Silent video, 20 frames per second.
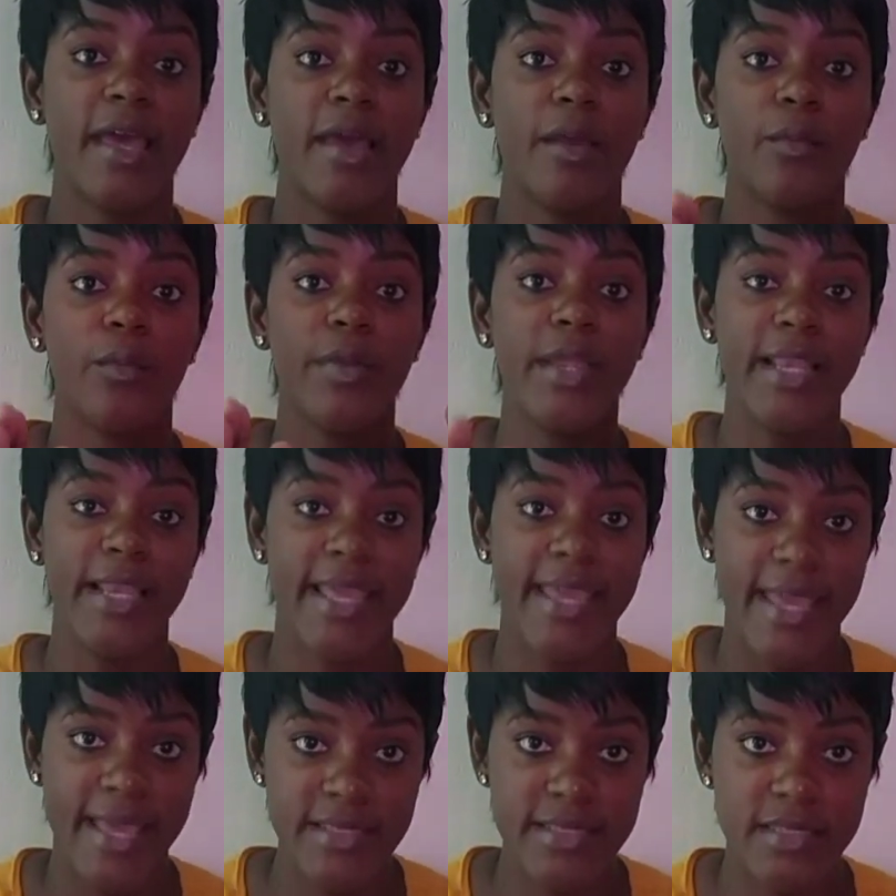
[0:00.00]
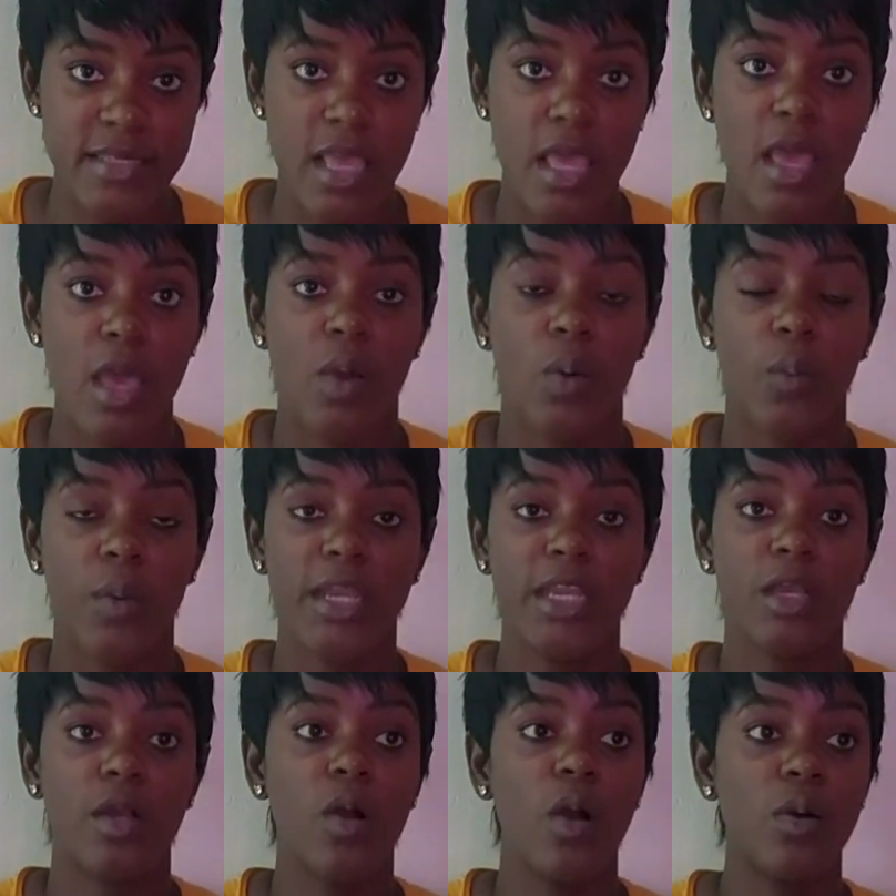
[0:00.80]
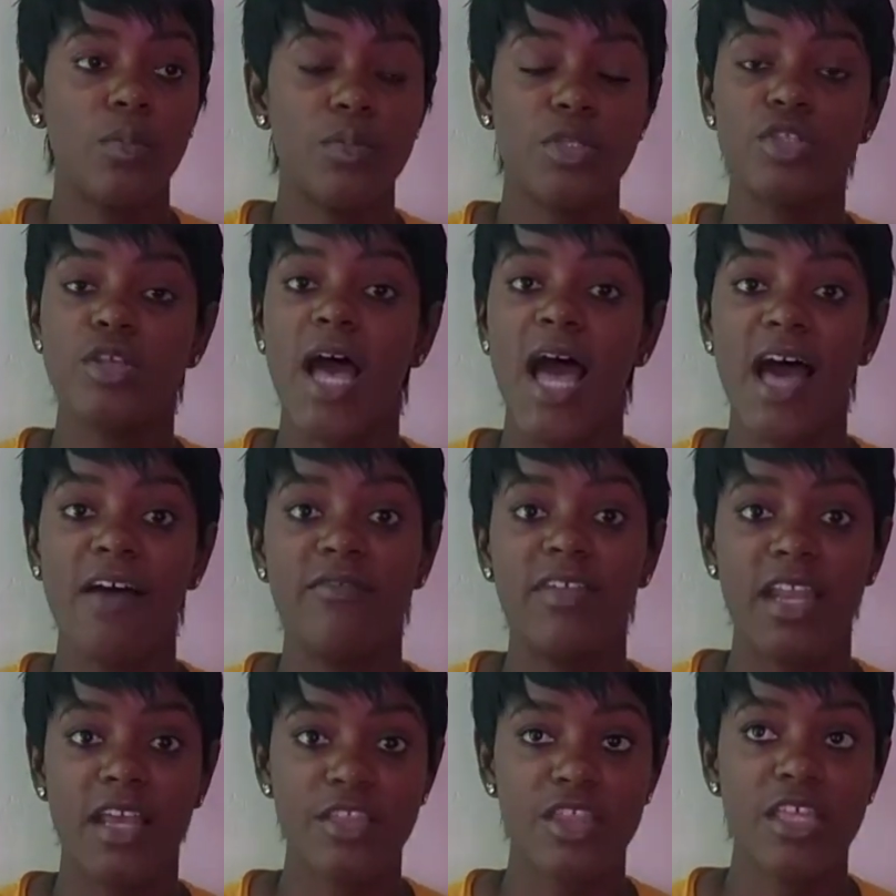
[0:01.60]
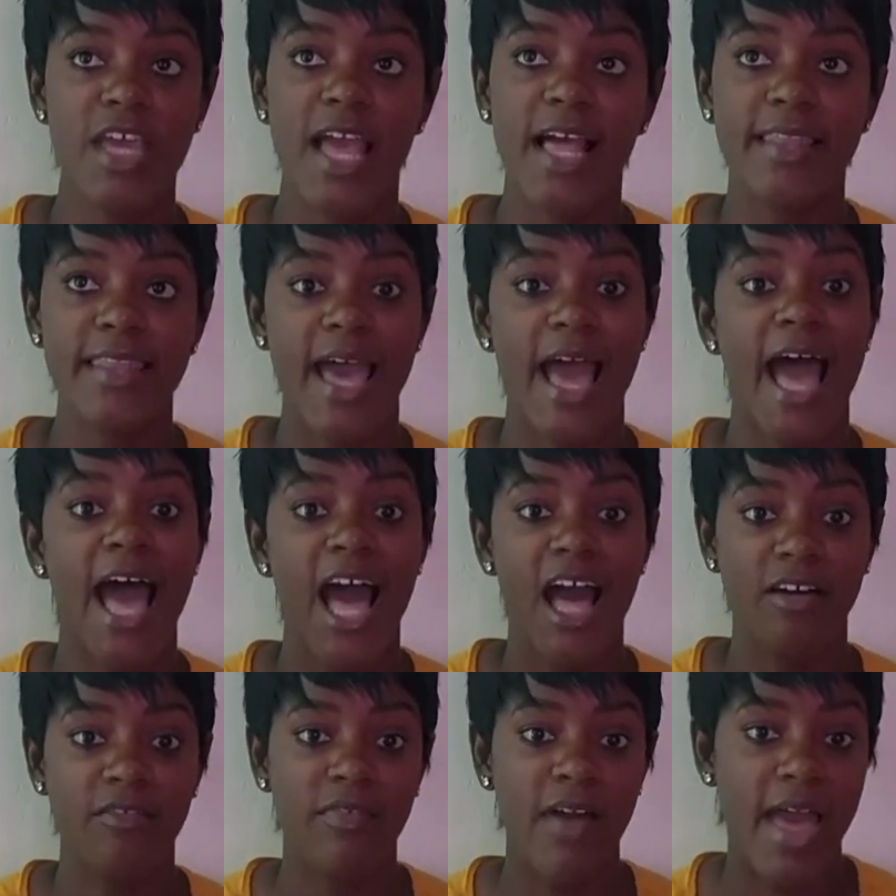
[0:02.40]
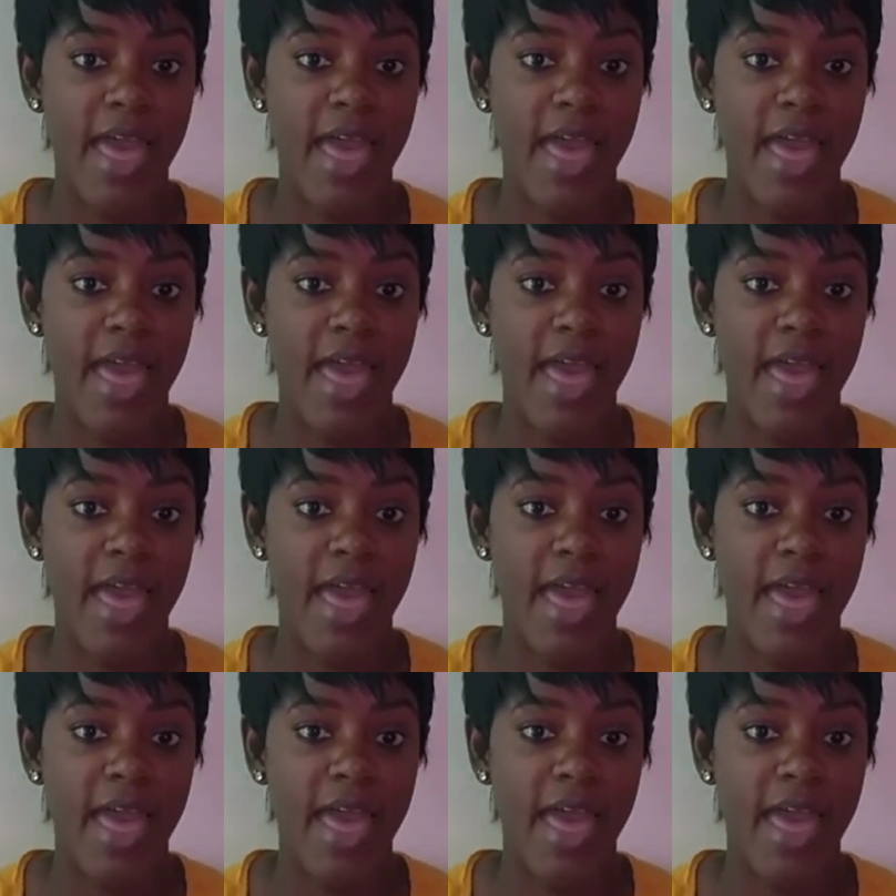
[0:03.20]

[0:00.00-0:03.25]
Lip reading: relate when it comes to having a child that have a